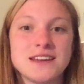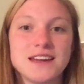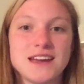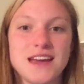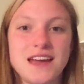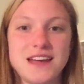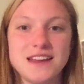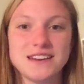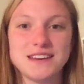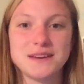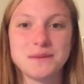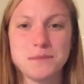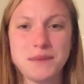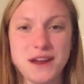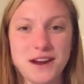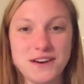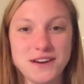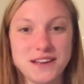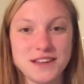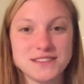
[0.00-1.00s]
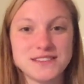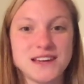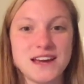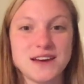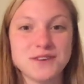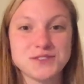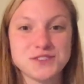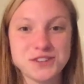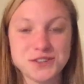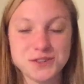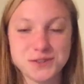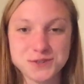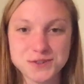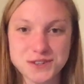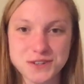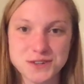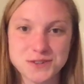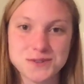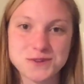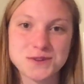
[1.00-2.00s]
and comparing it to how
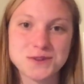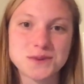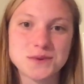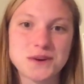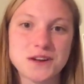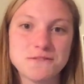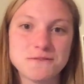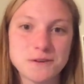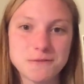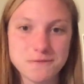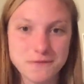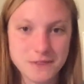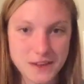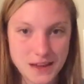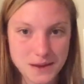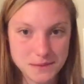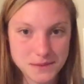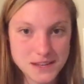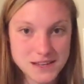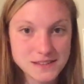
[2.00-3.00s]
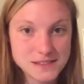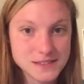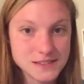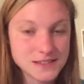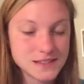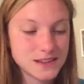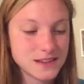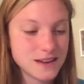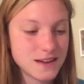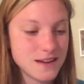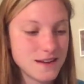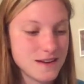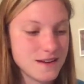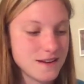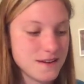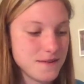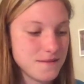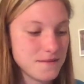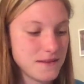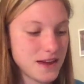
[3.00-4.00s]
children are torn away from families,
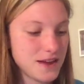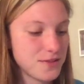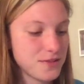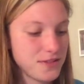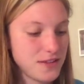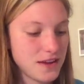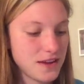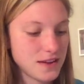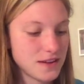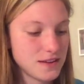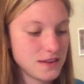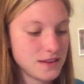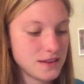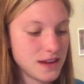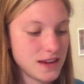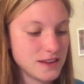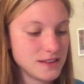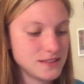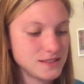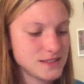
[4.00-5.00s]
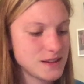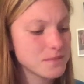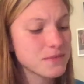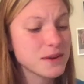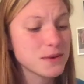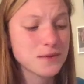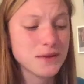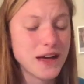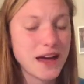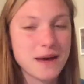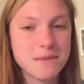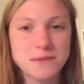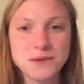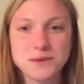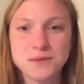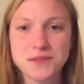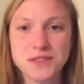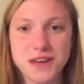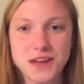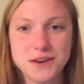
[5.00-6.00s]
I think something will happen
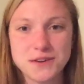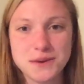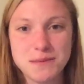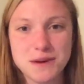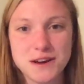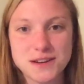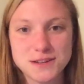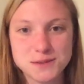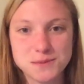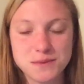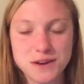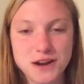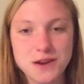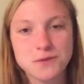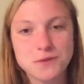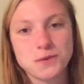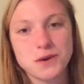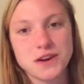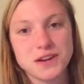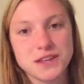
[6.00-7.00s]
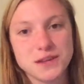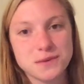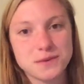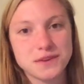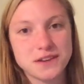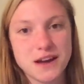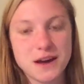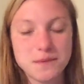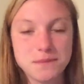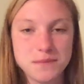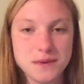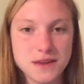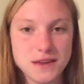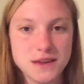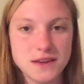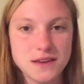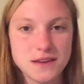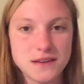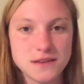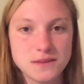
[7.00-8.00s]
with Henry Box Brown where he will not
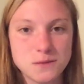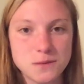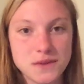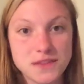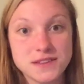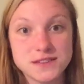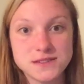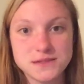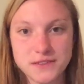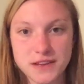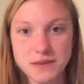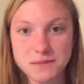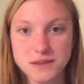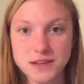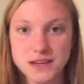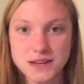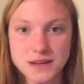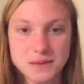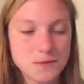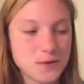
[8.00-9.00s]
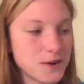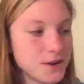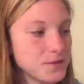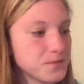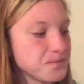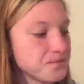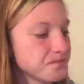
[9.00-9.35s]
be with his family anymore.